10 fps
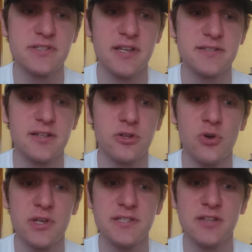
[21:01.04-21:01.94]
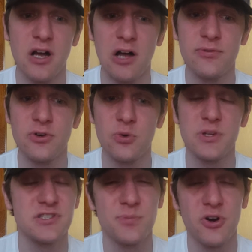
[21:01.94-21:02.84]
says to Loki's offer
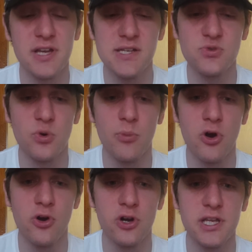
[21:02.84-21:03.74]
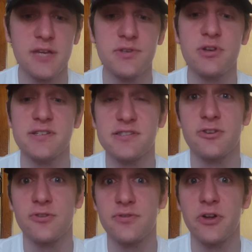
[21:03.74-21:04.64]
with a smartass remark, "If you
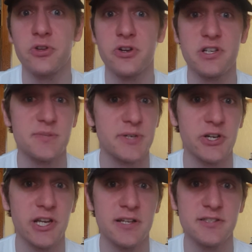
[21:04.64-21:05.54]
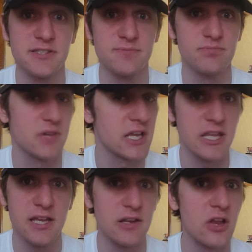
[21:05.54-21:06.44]
consider failure experience."
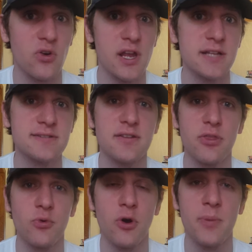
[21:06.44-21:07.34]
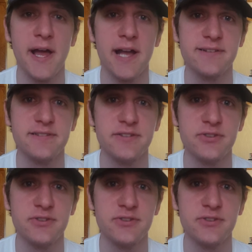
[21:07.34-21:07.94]
Again, a great callback